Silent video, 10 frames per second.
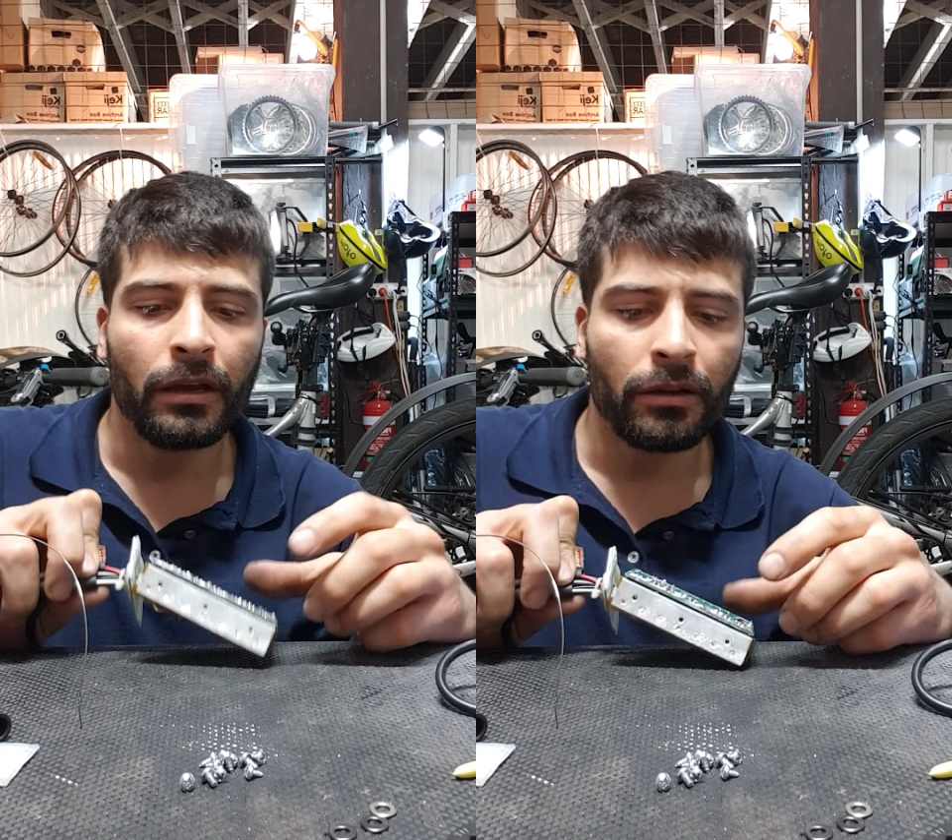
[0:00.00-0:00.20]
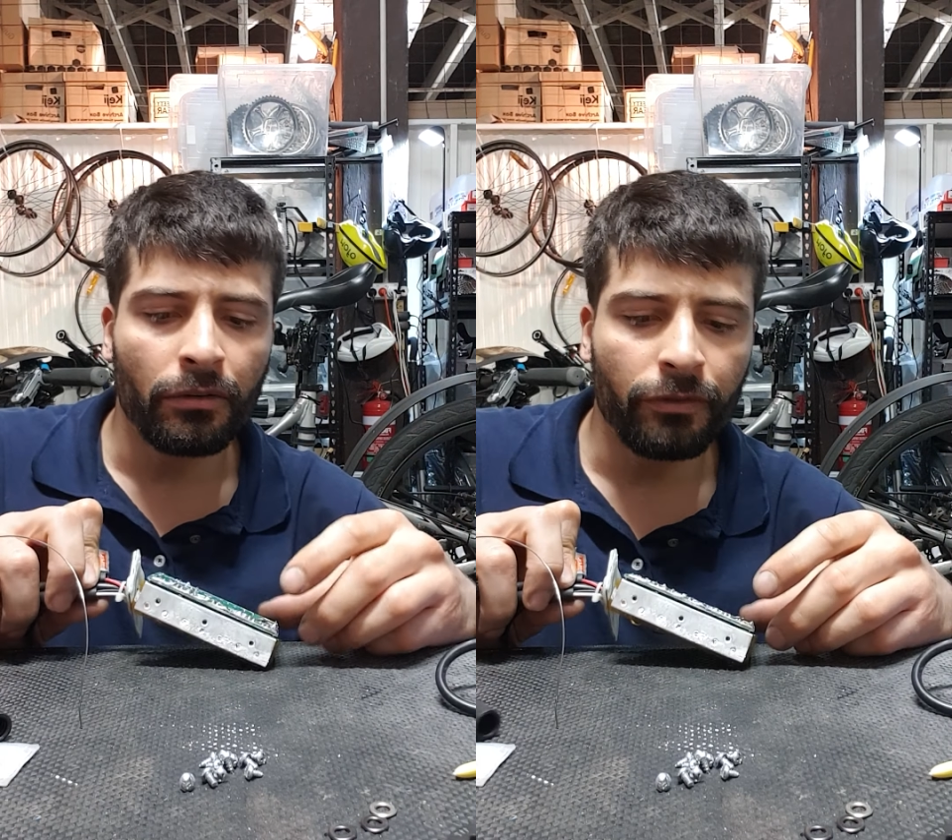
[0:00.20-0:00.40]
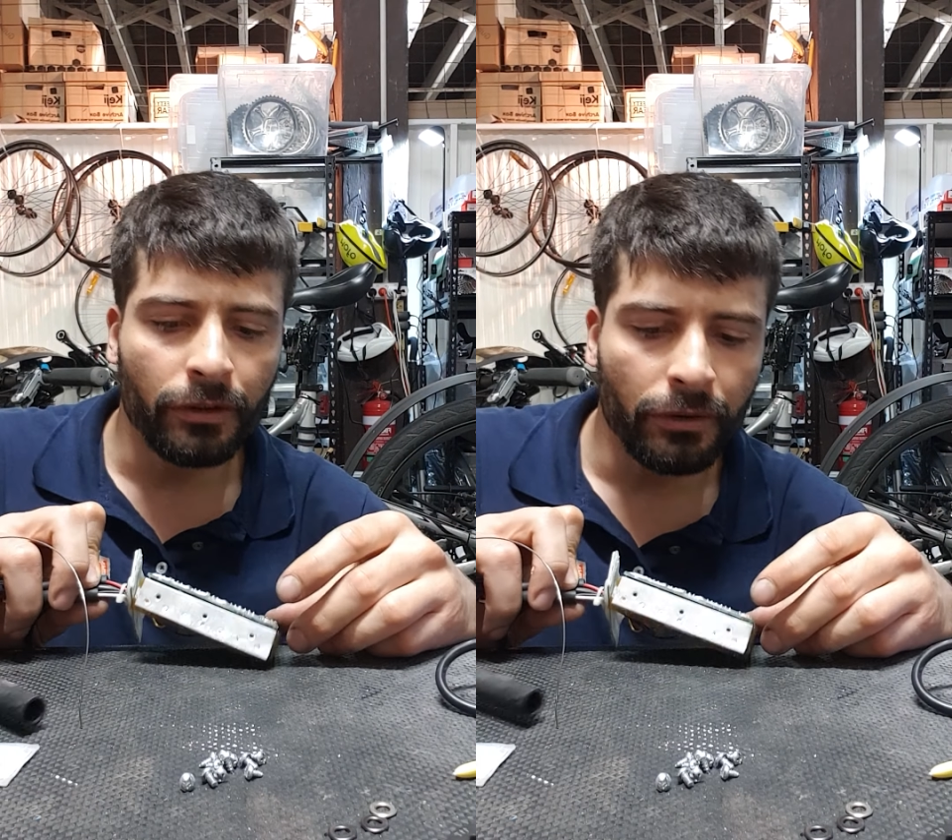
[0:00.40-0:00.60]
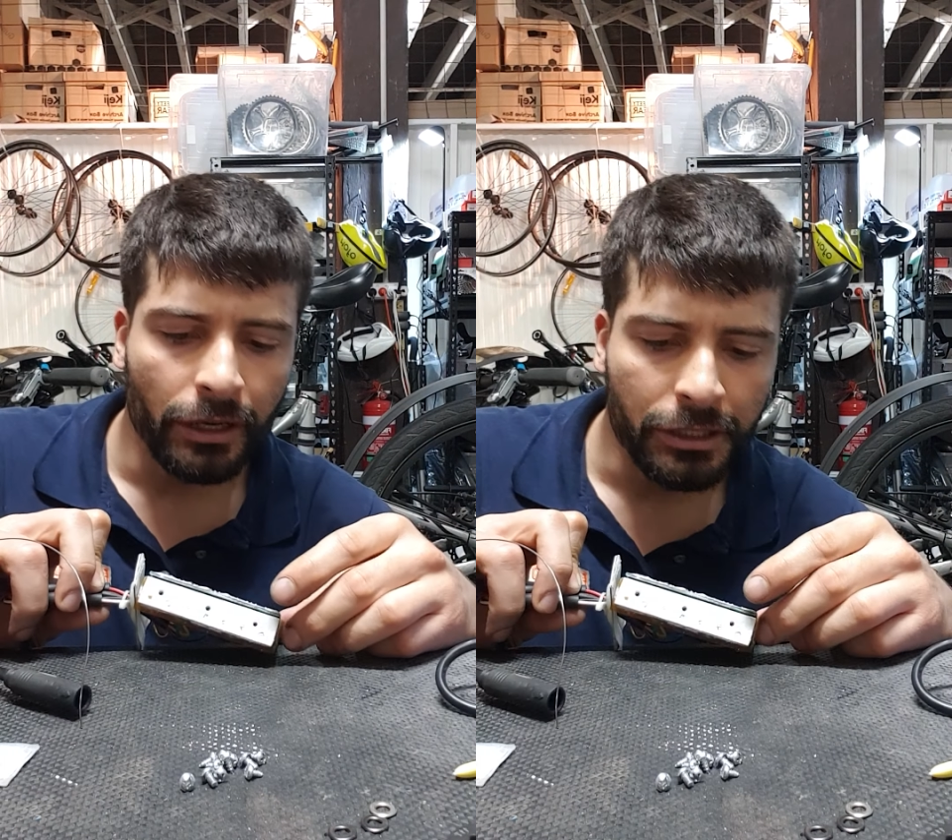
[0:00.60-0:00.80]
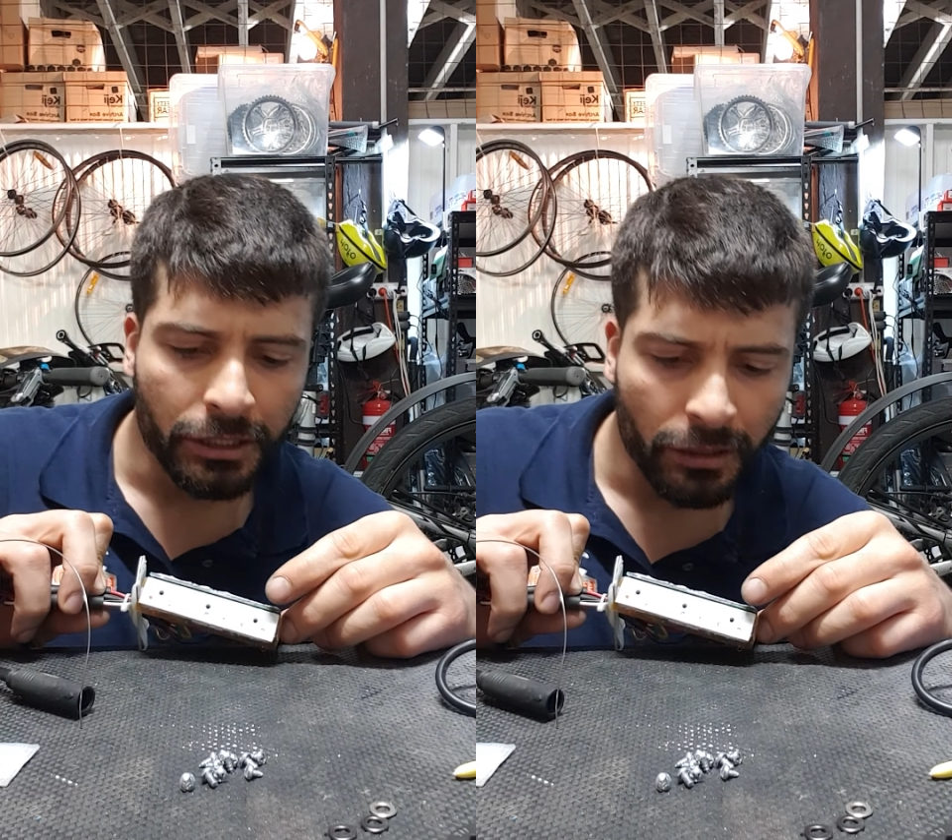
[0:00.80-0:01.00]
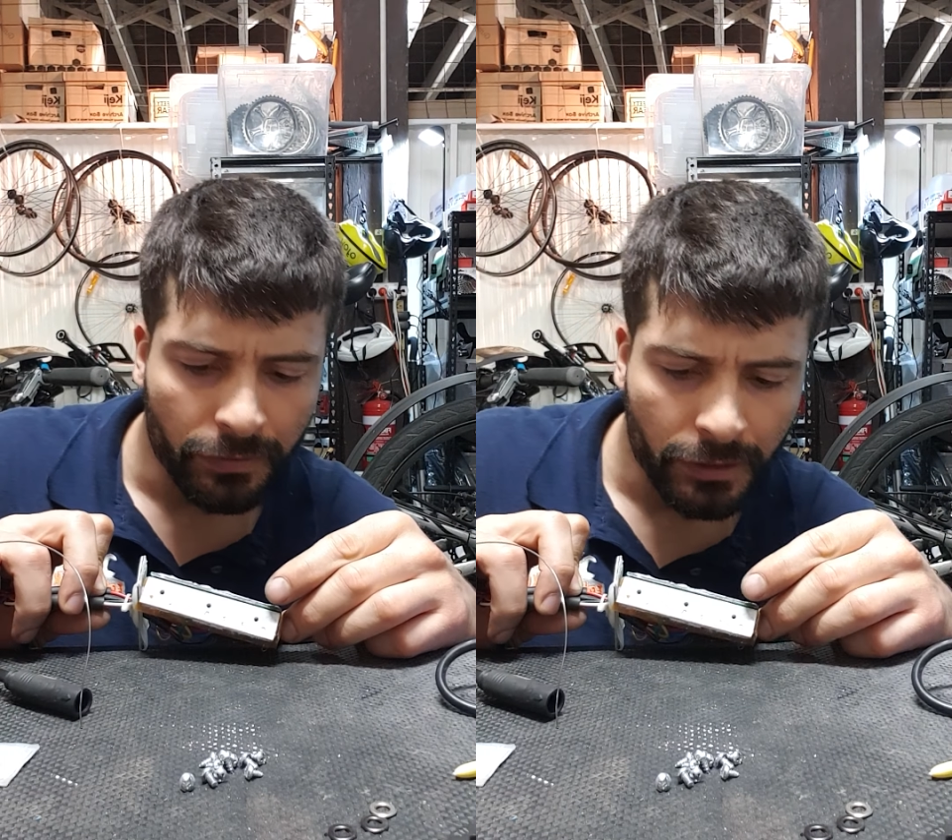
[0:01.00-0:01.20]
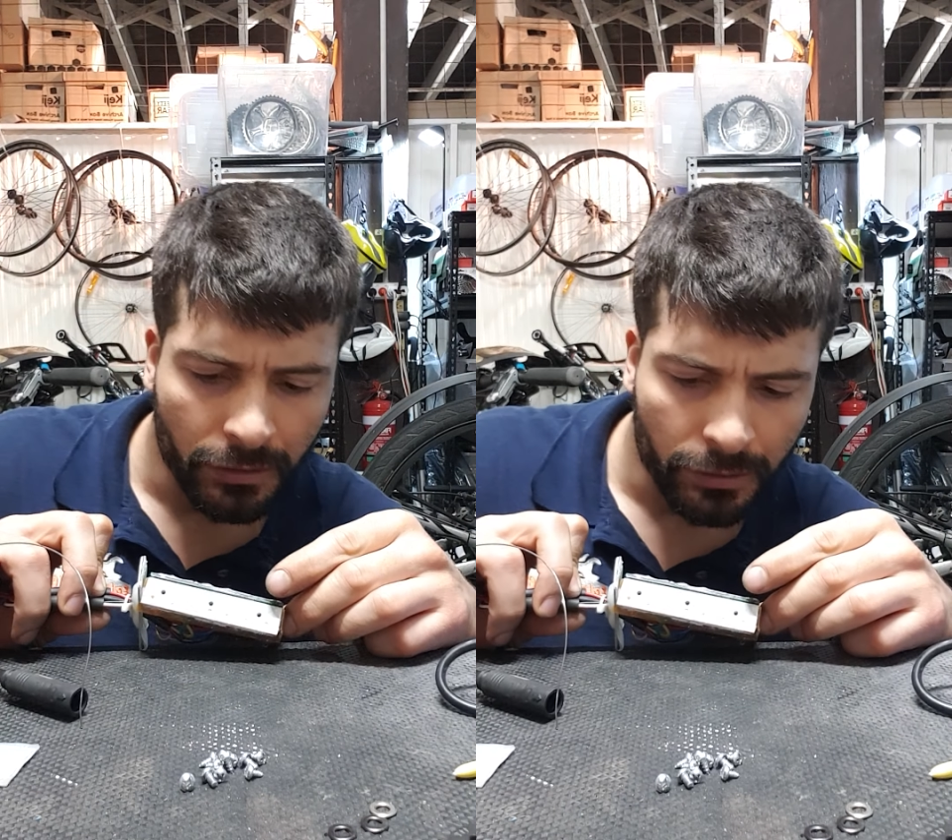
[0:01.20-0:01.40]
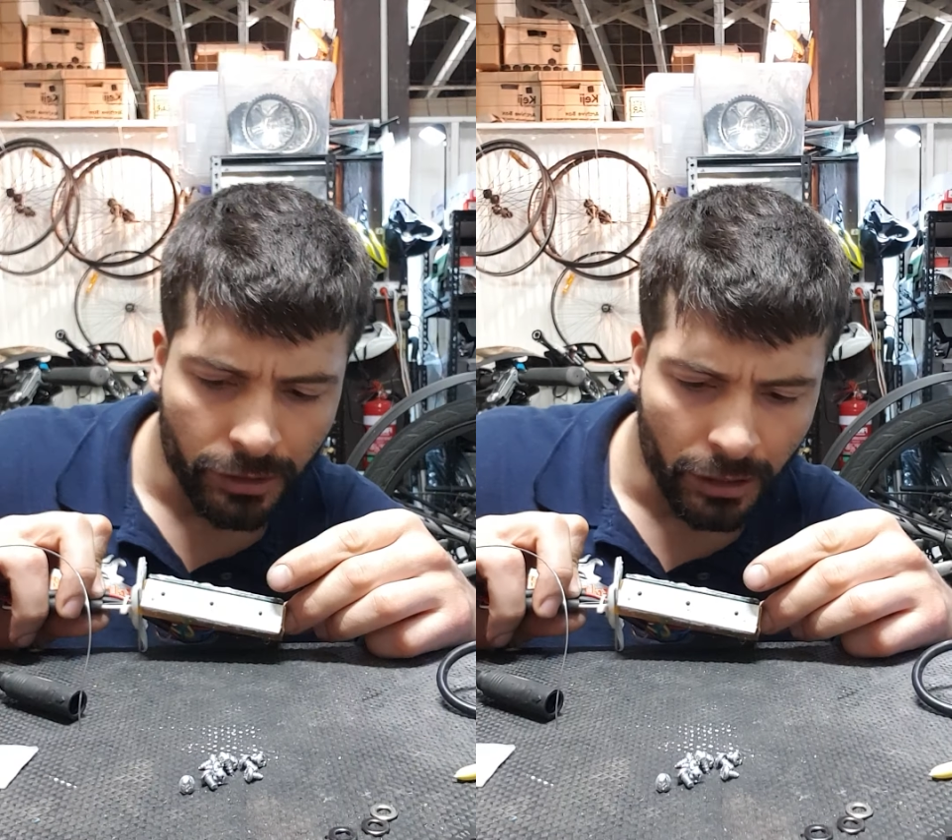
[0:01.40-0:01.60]
configuration of the
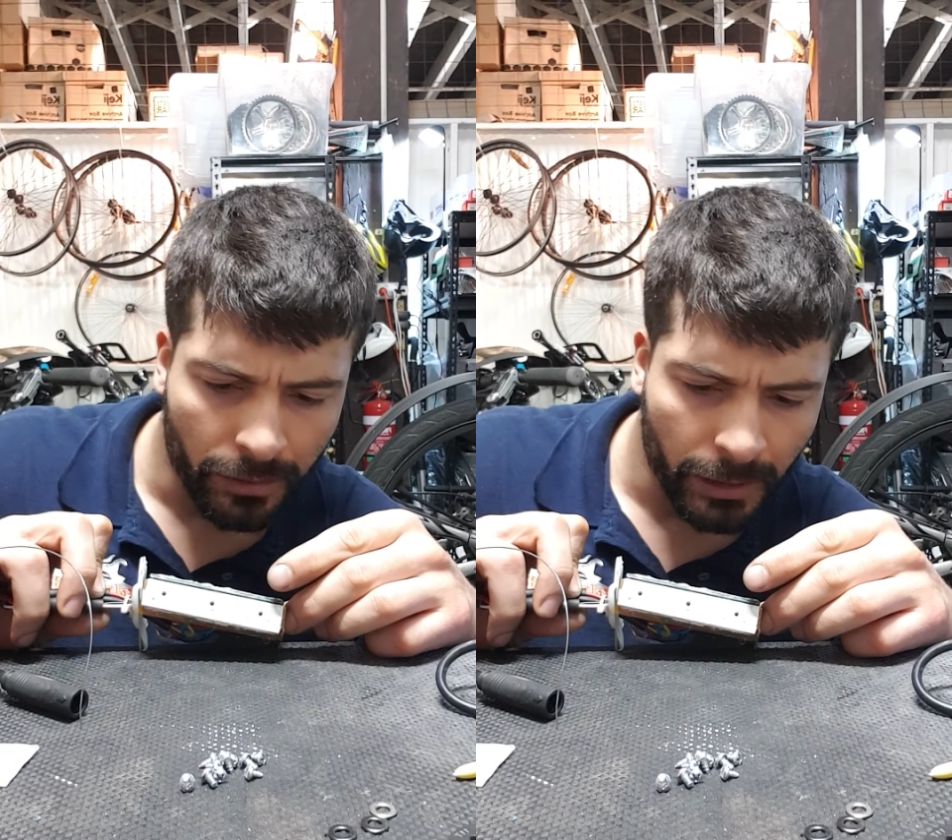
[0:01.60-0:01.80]
controller,